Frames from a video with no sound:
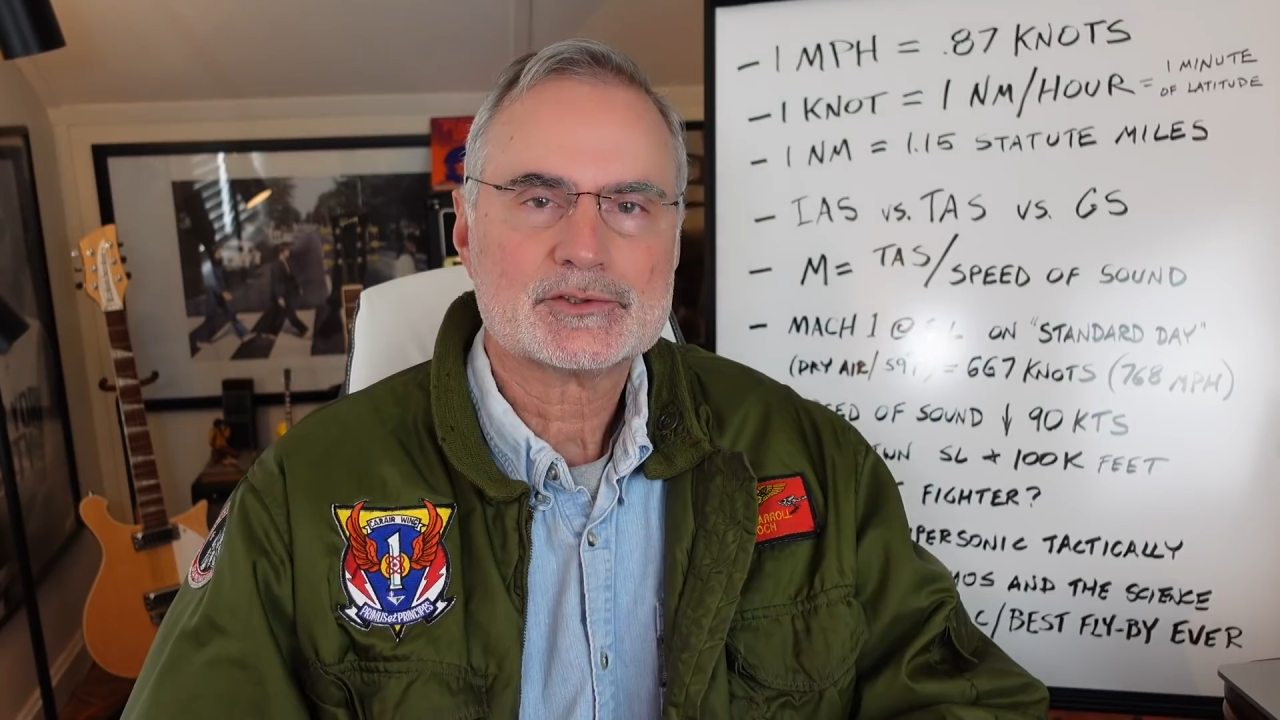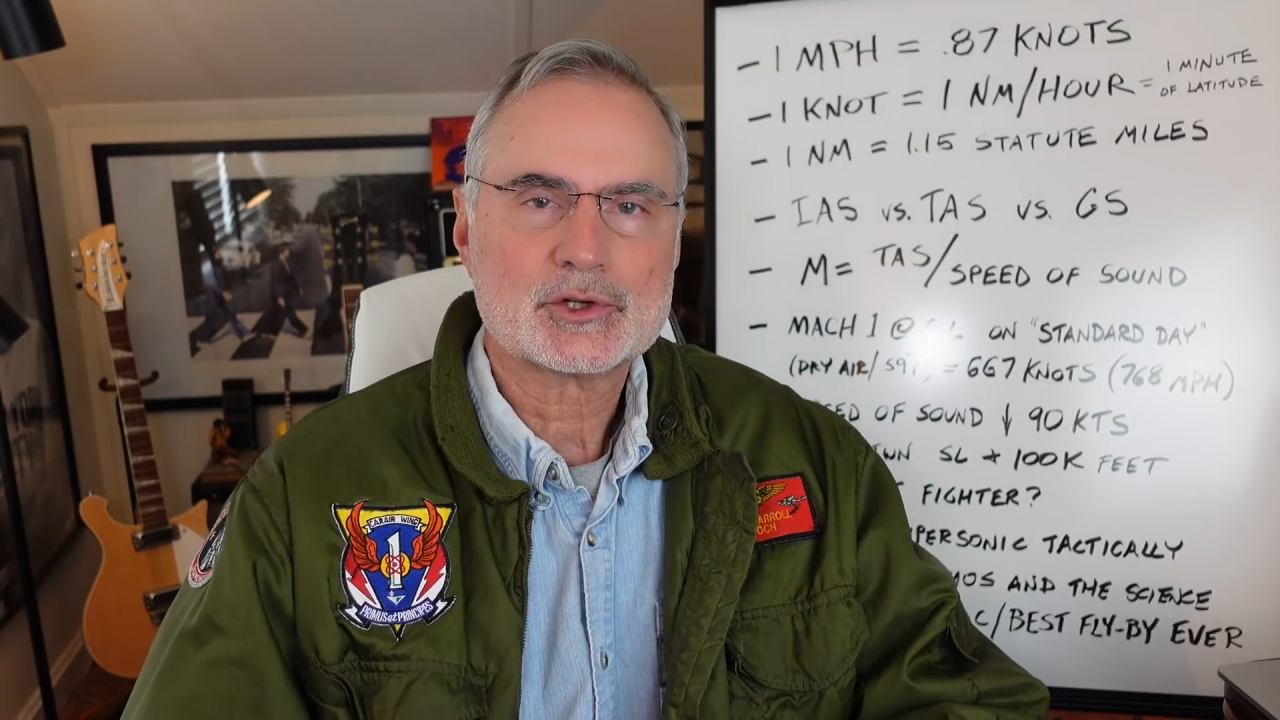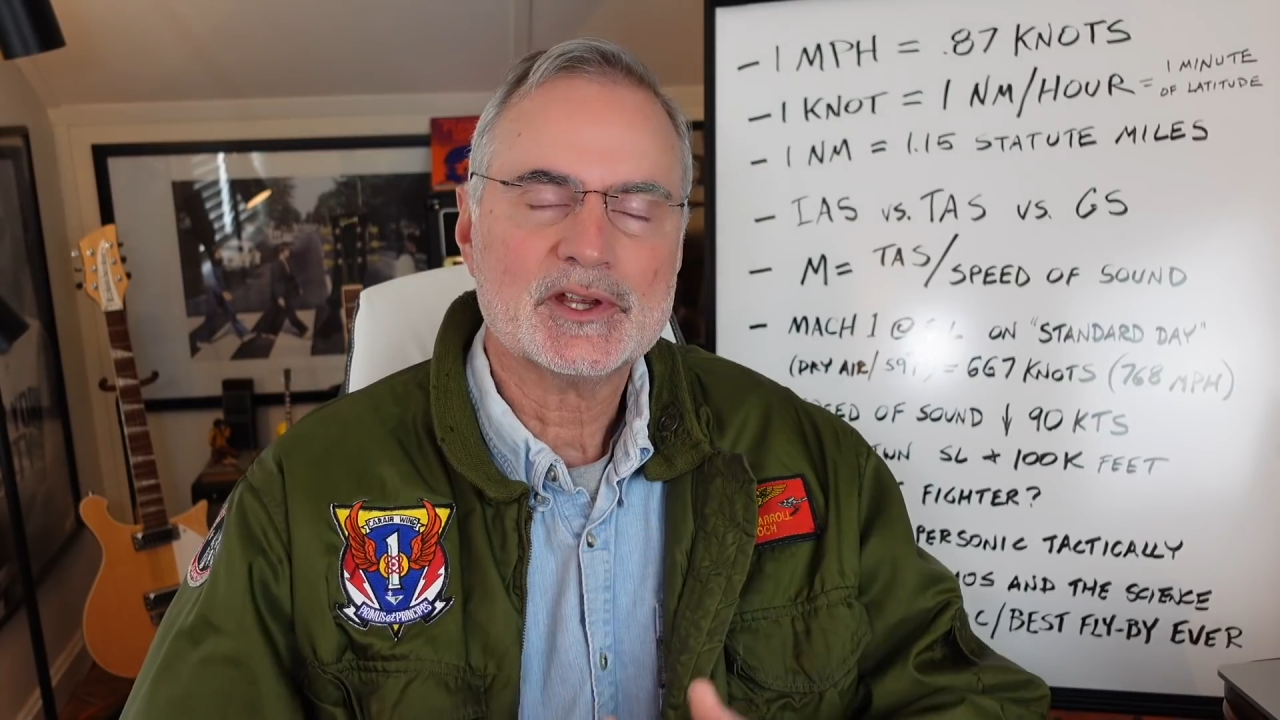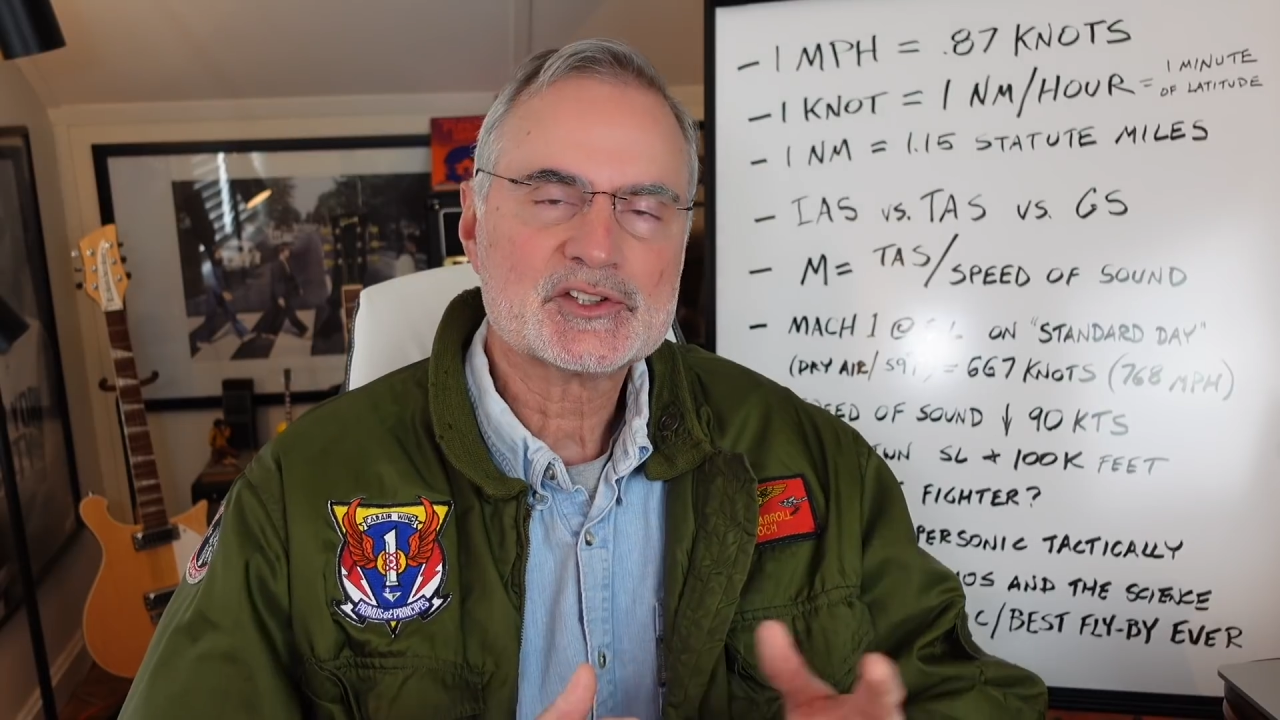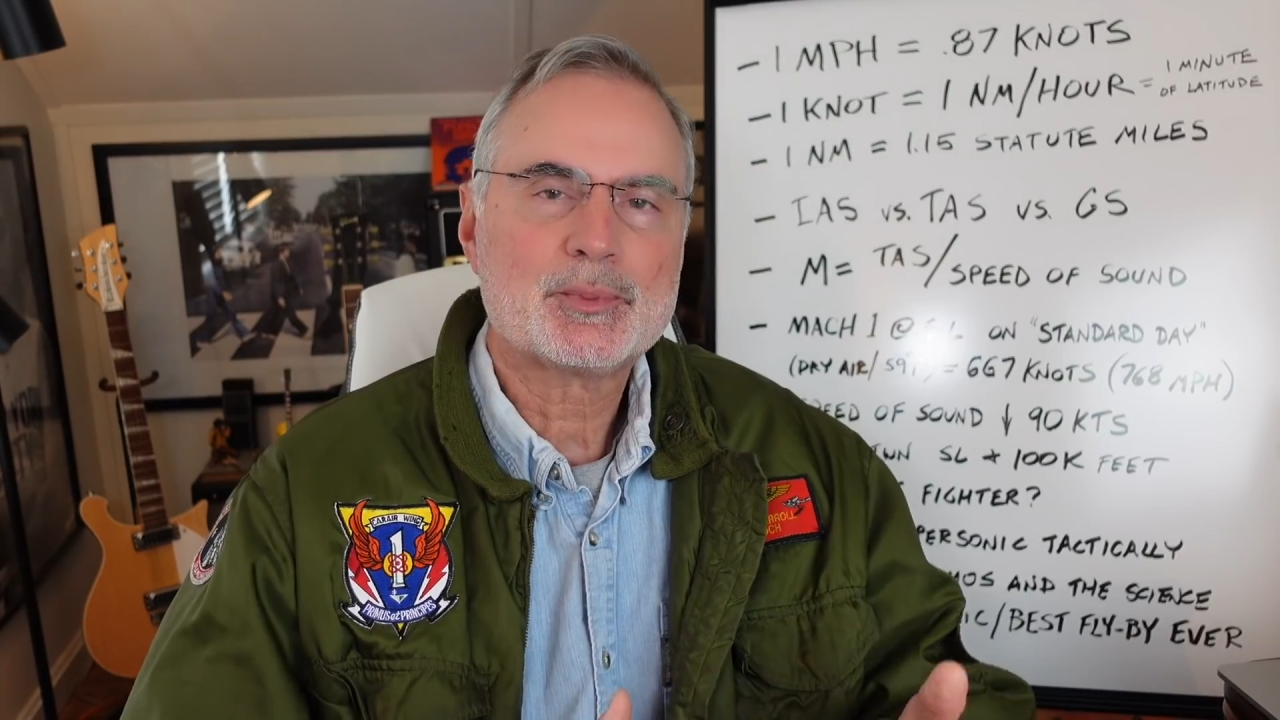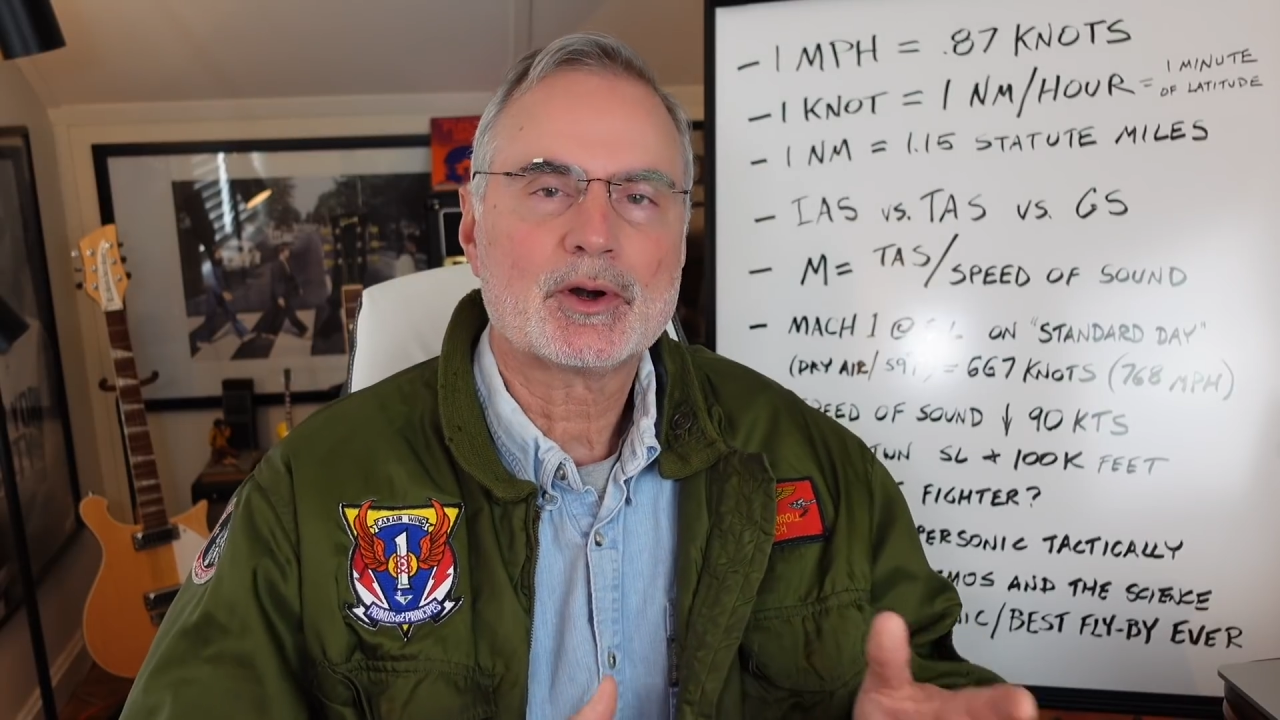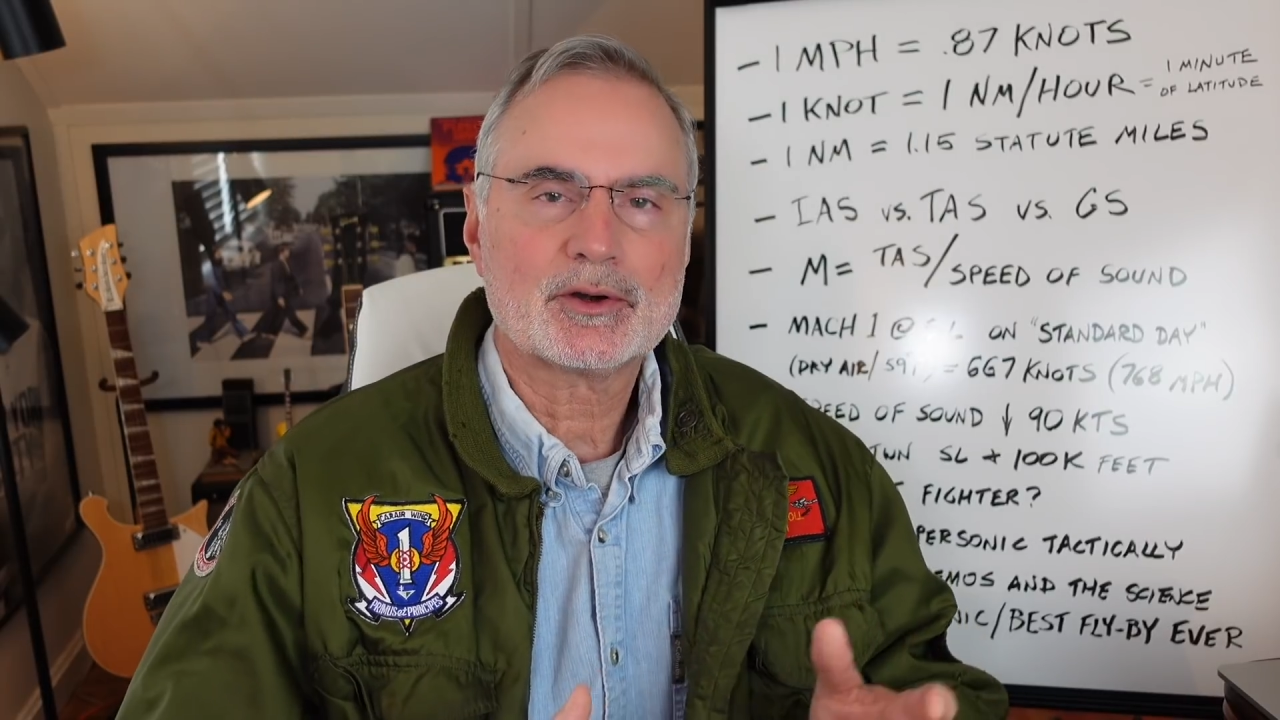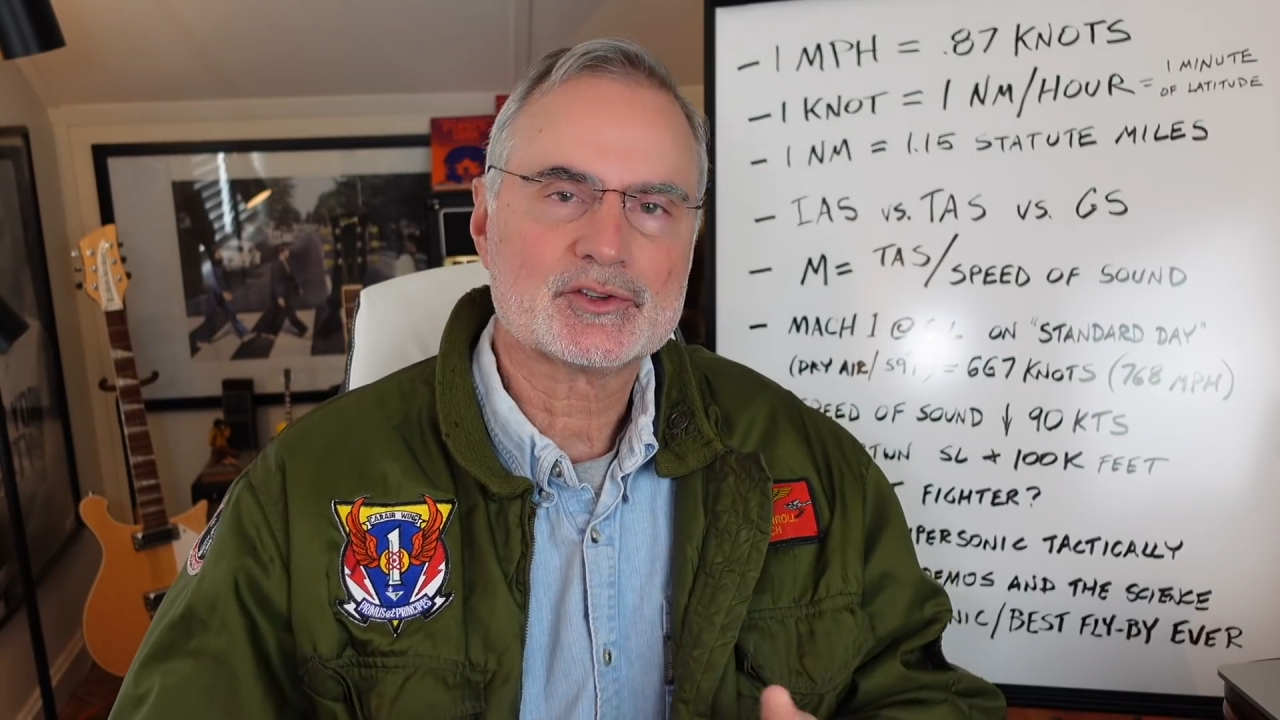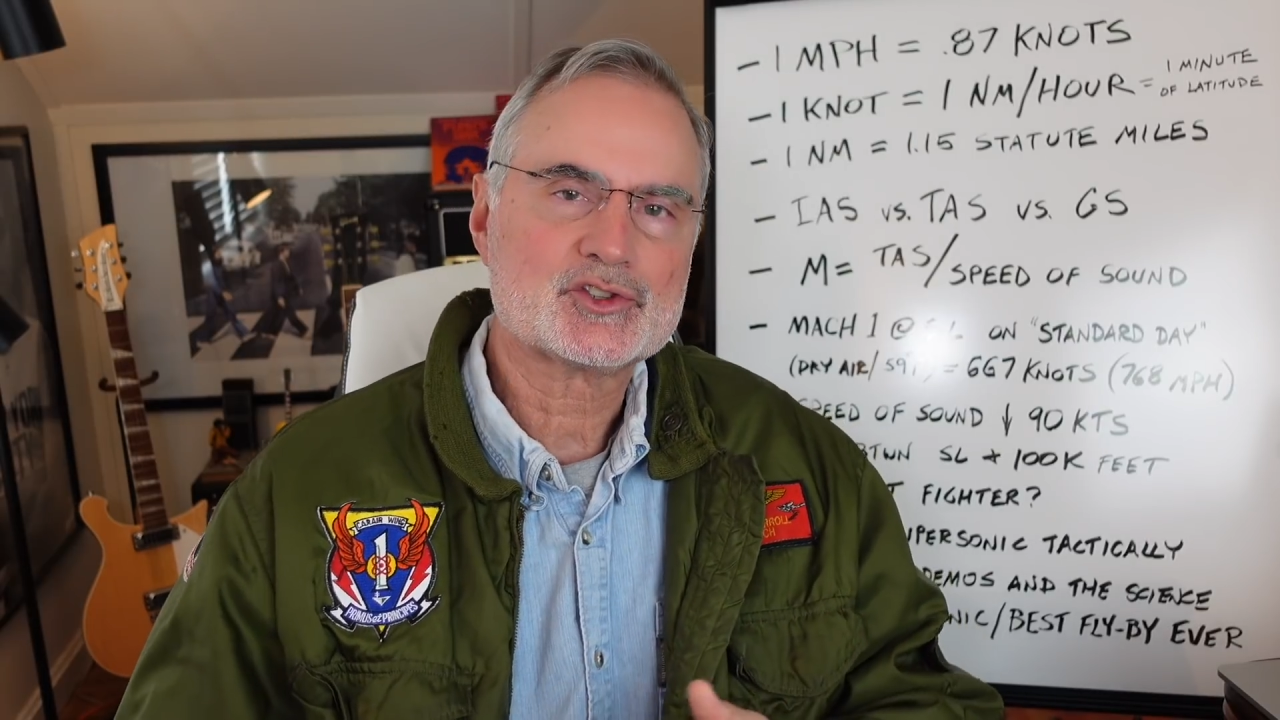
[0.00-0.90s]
So his part of the